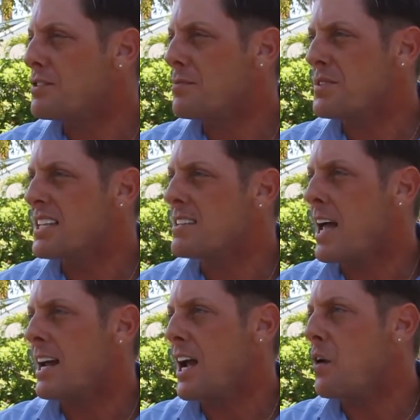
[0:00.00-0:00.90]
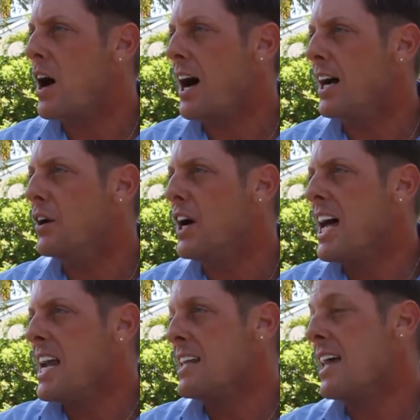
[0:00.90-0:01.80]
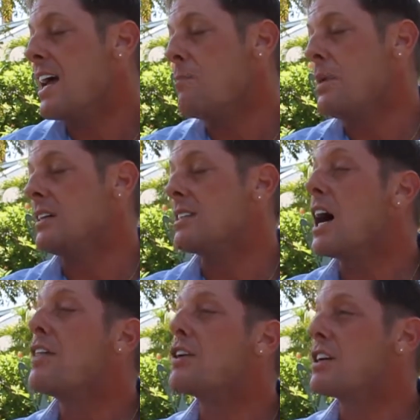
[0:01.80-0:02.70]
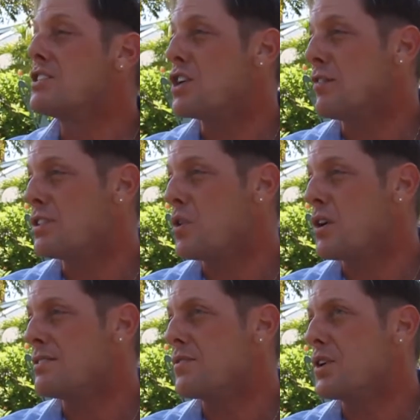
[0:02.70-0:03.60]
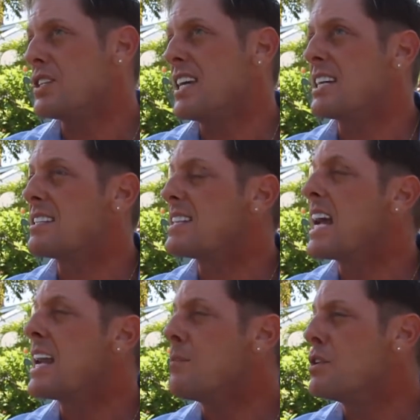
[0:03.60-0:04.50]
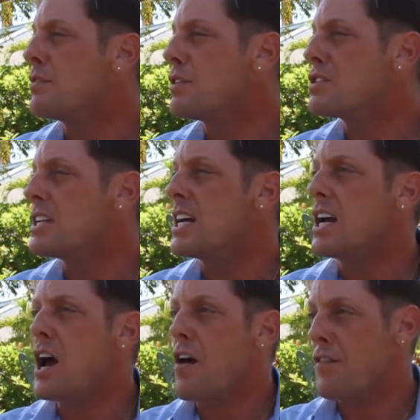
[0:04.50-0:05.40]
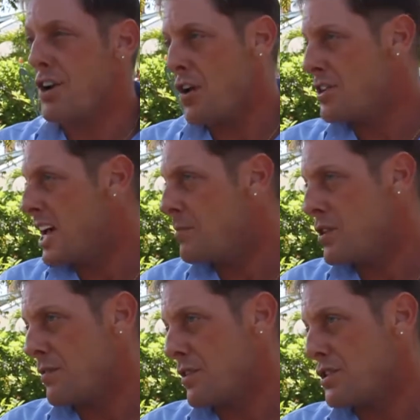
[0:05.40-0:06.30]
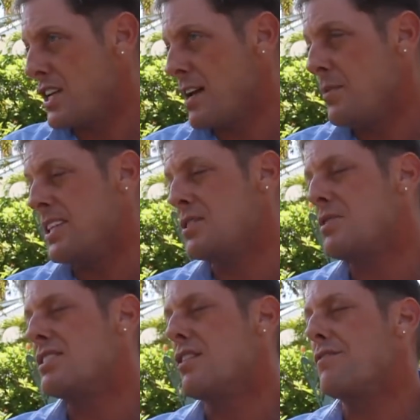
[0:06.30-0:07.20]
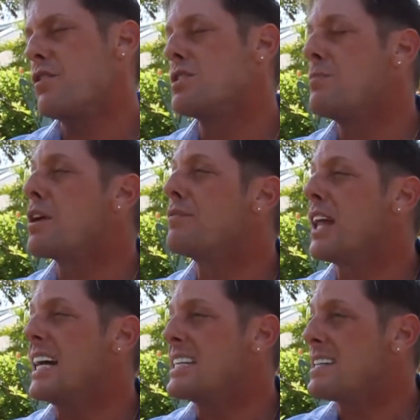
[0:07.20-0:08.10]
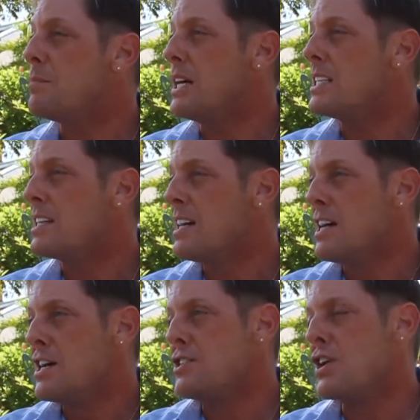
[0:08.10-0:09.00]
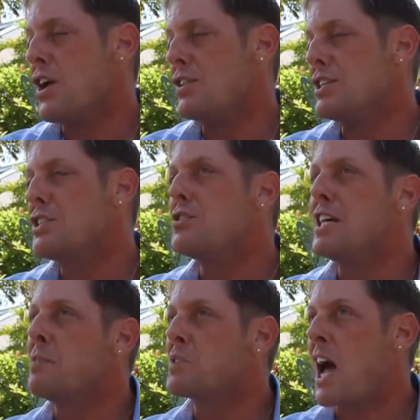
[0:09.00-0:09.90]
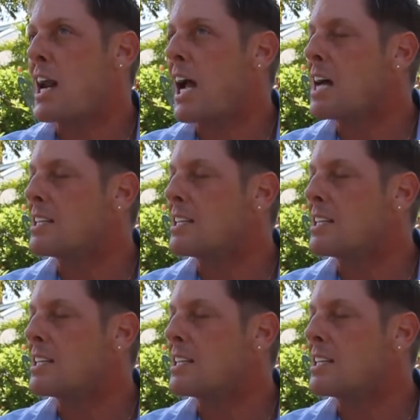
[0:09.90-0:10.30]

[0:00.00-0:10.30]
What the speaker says: from Cincinnati, Ohio. And they had built other conservatories for Texas A&M University, for Notre Dame University, but this was their first butterfly exhibit. So the two teams kind of got